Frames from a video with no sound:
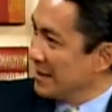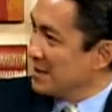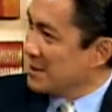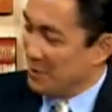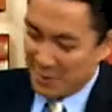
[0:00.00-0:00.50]

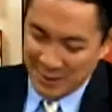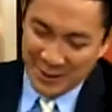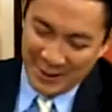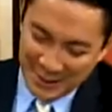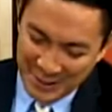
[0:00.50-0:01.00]
So I'm going to
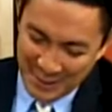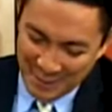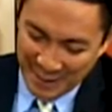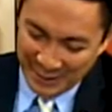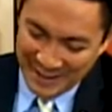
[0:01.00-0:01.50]
talk to you
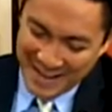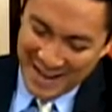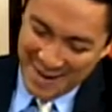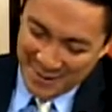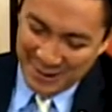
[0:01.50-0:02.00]

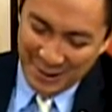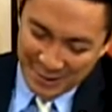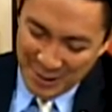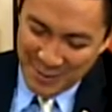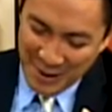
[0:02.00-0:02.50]

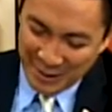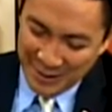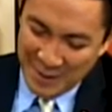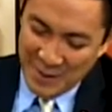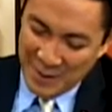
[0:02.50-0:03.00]
about
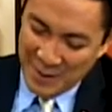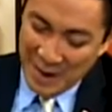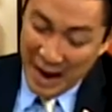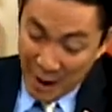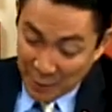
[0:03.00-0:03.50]

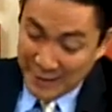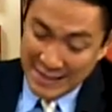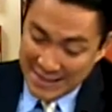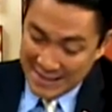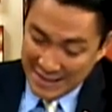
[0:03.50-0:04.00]
how
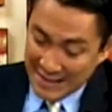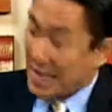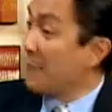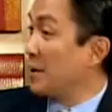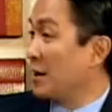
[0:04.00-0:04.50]
this is
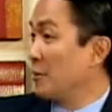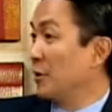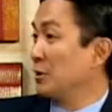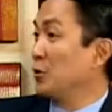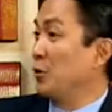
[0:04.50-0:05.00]

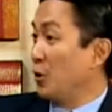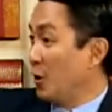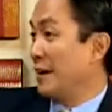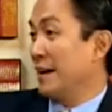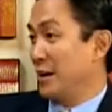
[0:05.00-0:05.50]
applicable to your
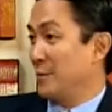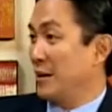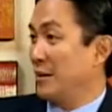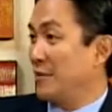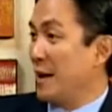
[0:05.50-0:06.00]
line
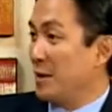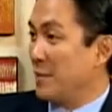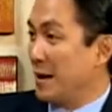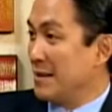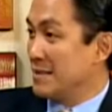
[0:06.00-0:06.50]
naman, family
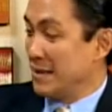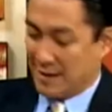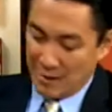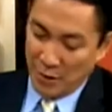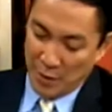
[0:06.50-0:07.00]
medicine
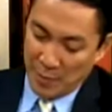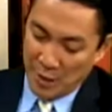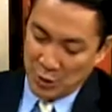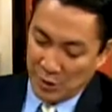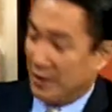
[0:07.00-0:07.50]
and
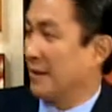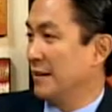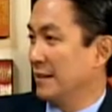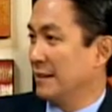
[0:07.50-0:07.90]
occupational health.